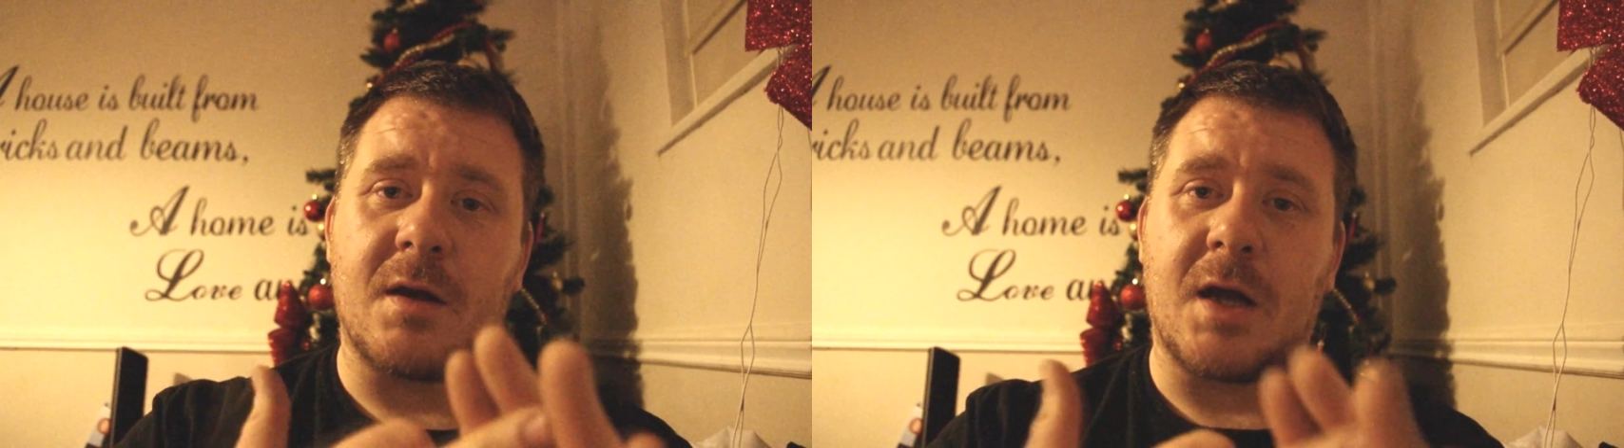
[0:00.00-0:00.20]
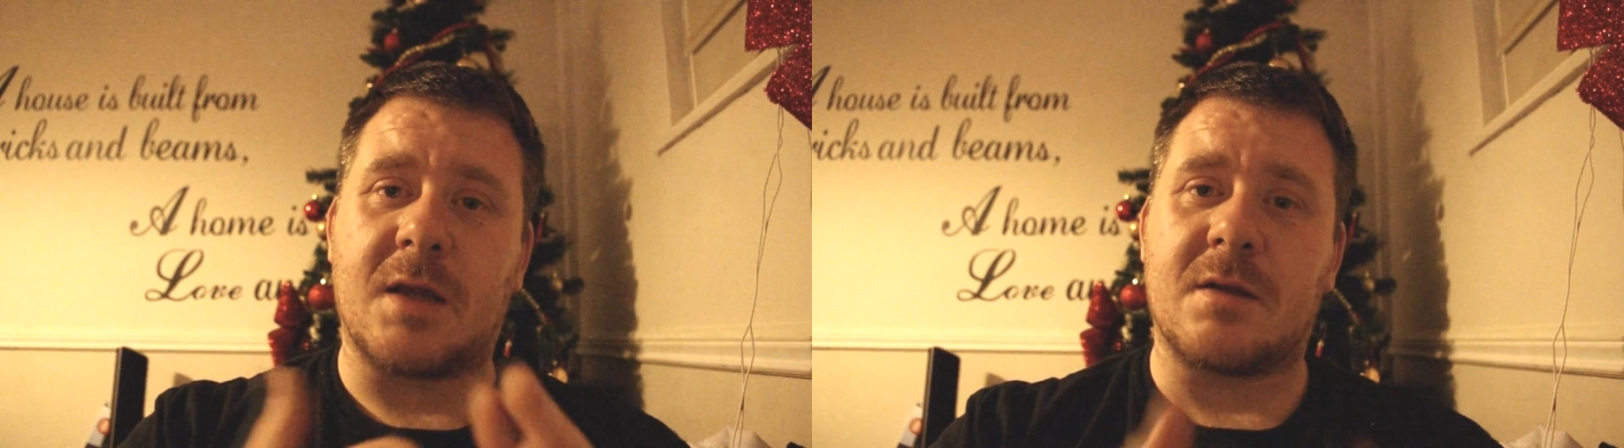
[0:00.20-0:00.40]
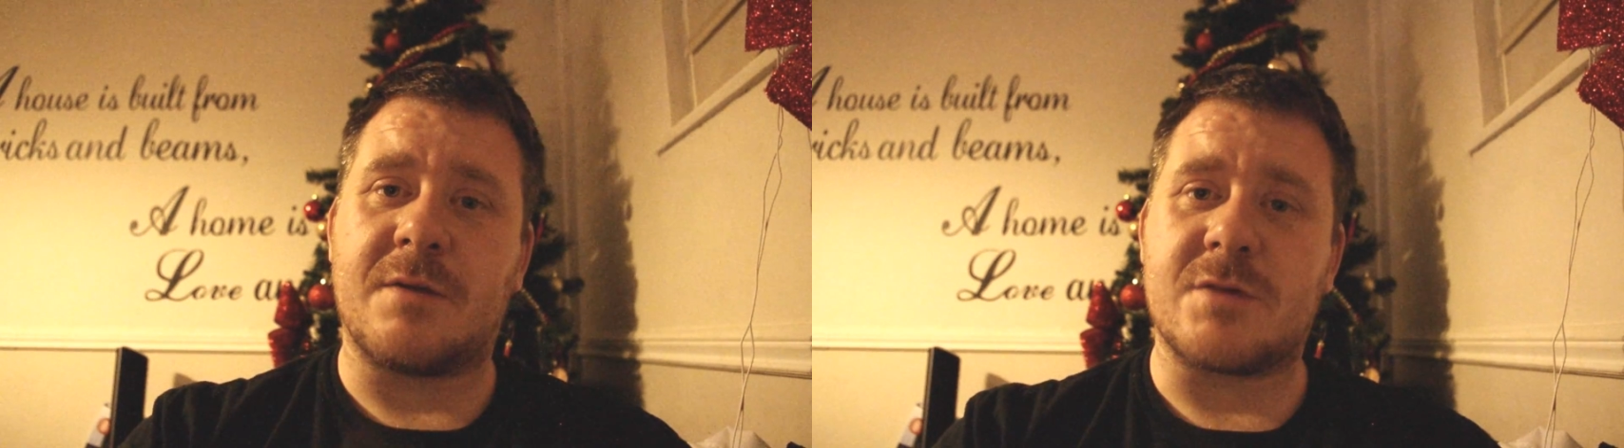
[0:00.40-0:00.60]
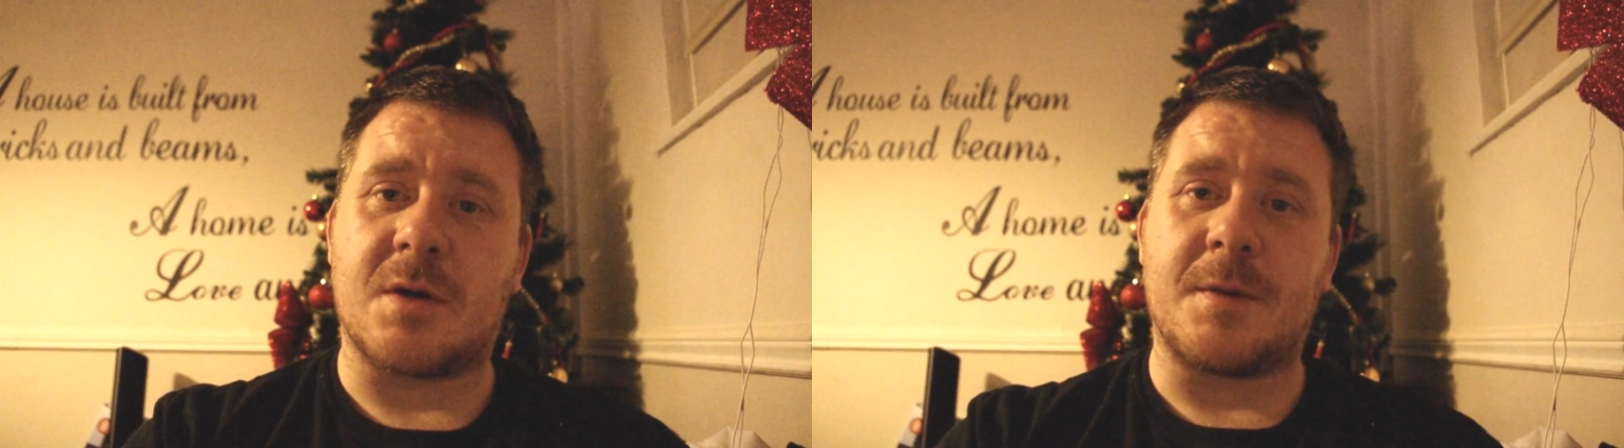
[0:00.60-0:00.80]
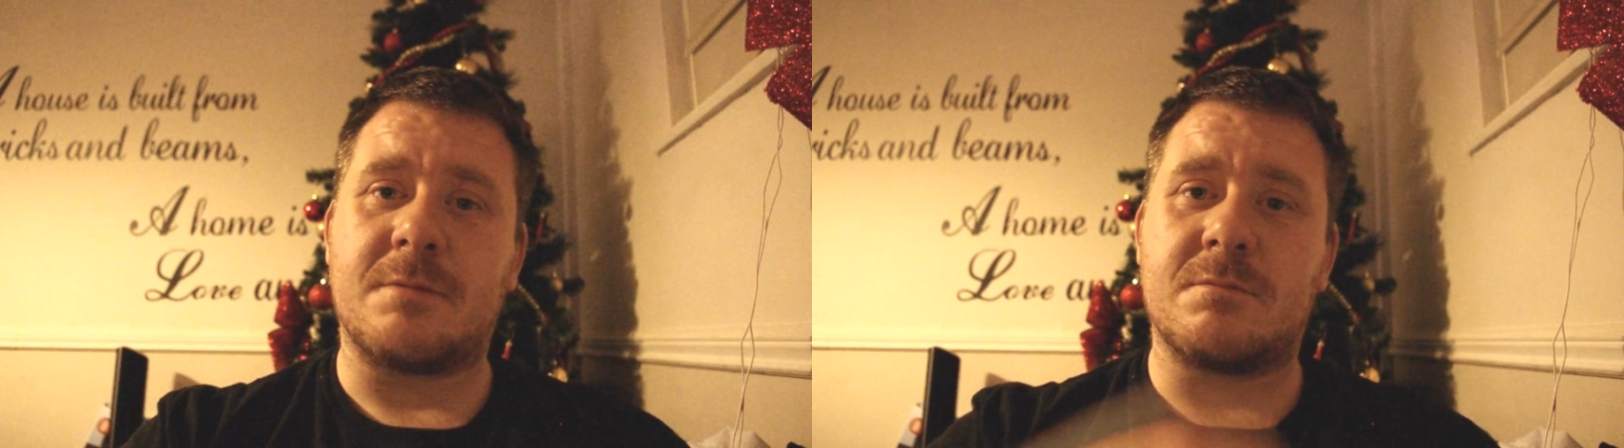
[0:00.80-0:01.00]
and
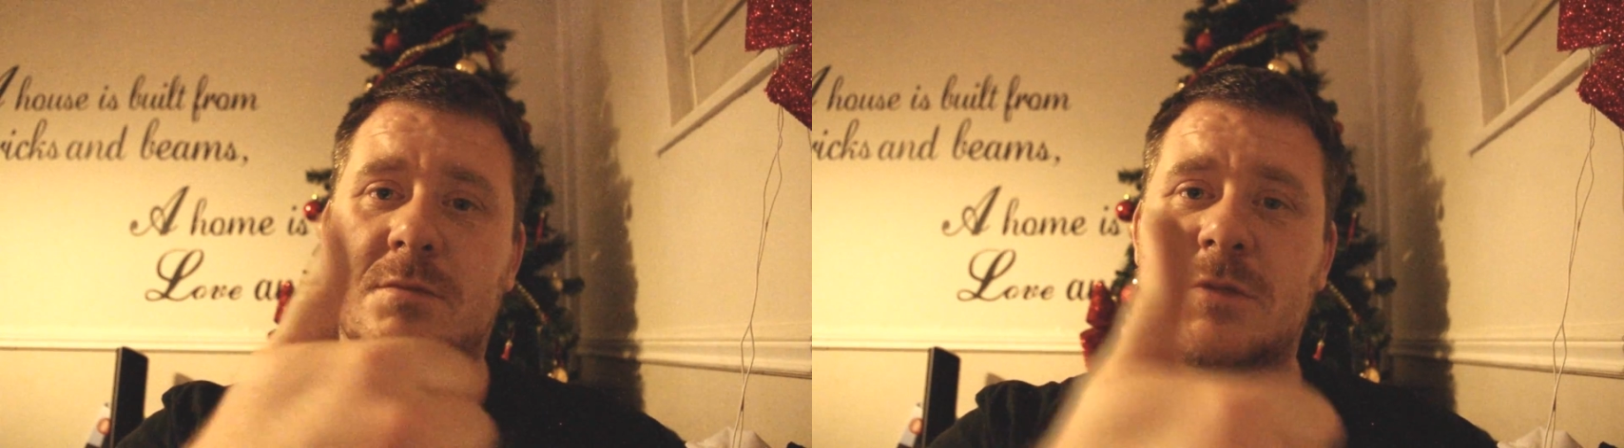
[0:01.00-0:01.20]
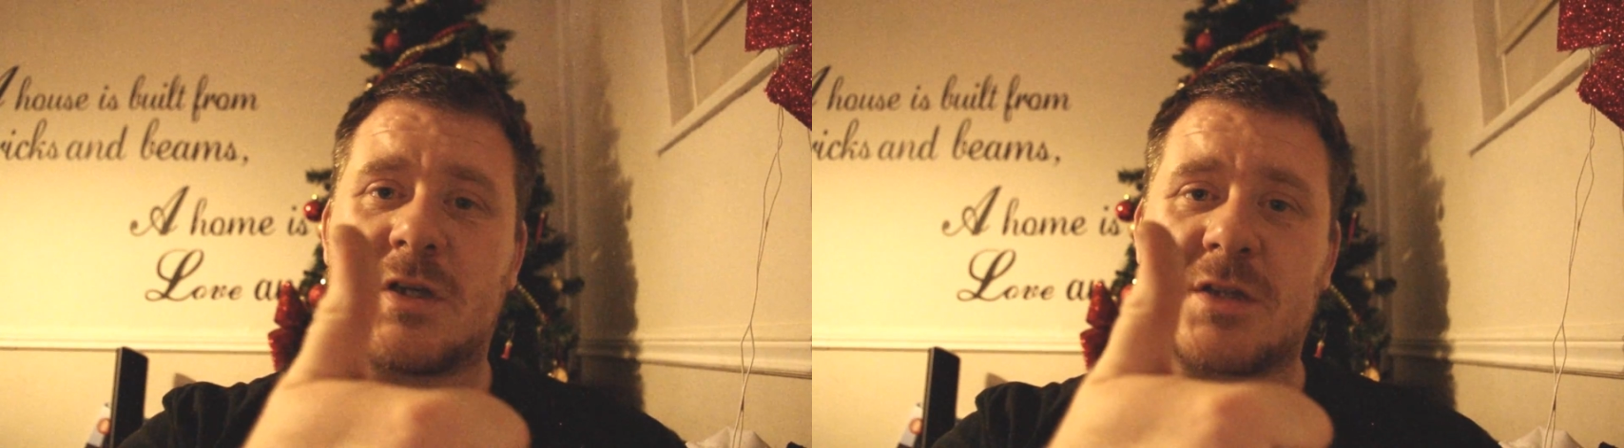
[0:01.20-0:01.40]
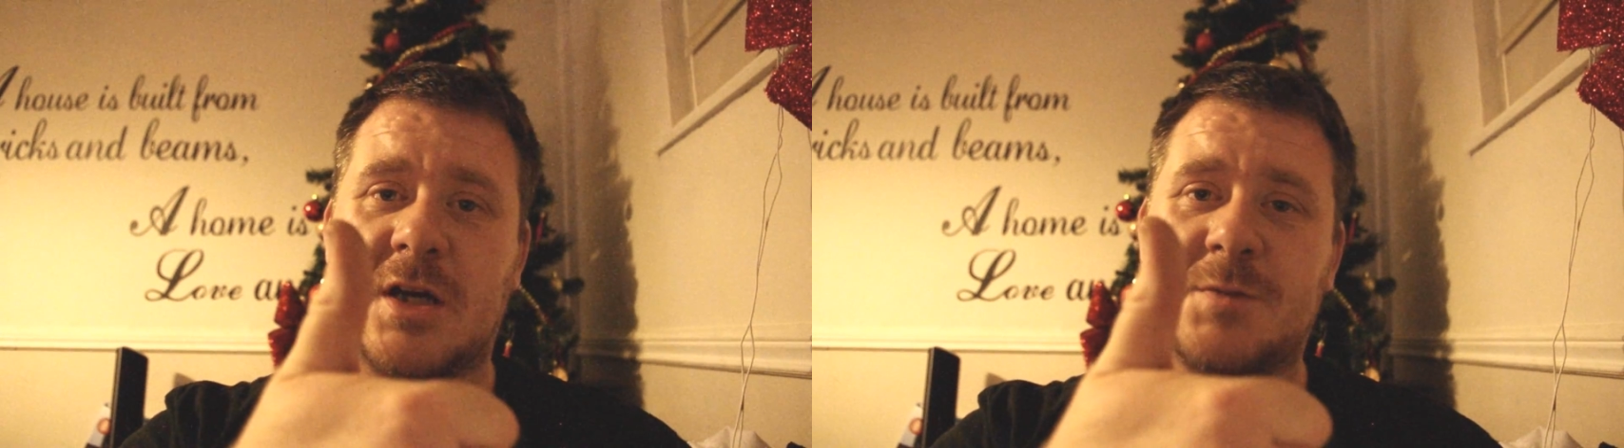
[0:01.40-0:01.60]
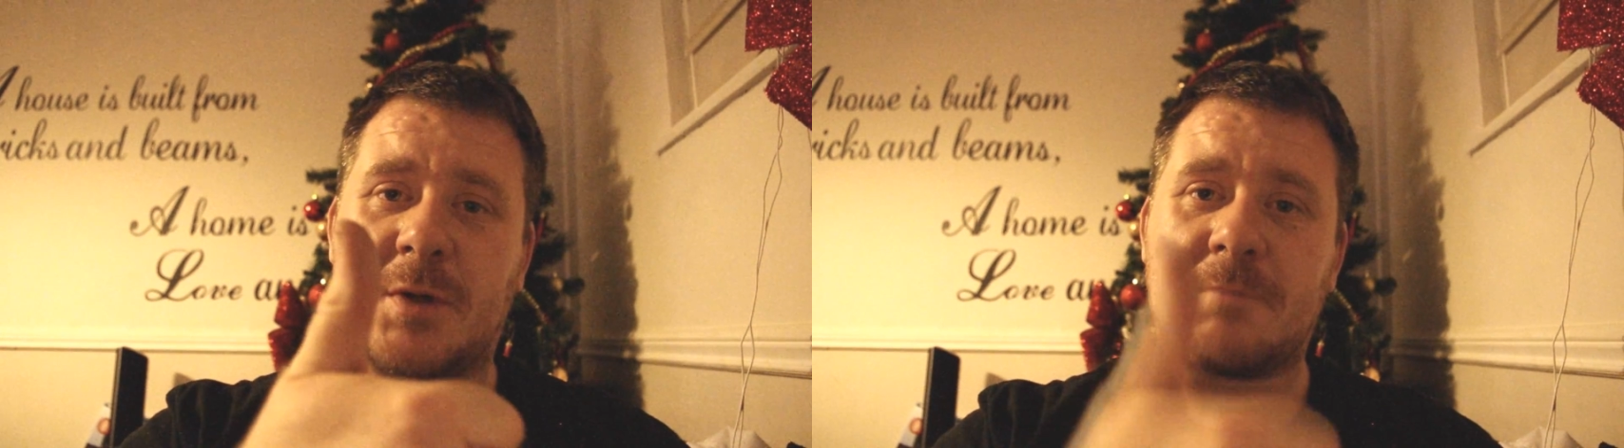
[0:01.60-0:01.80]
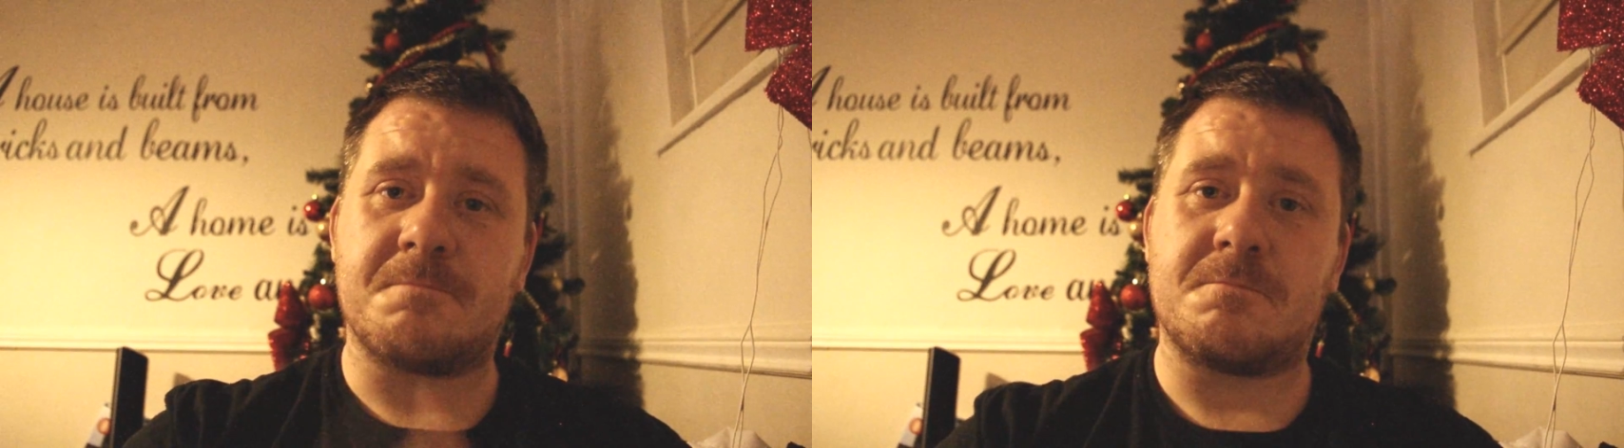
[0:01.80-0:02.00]
leave a comment. Cheers
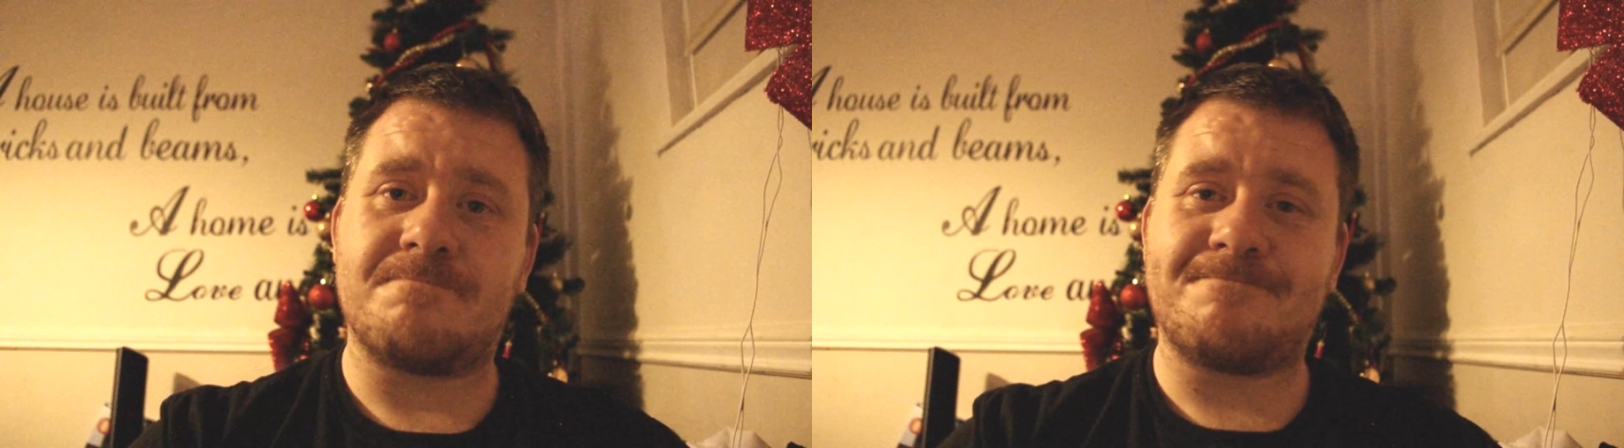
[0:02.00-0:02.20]
guys, bye.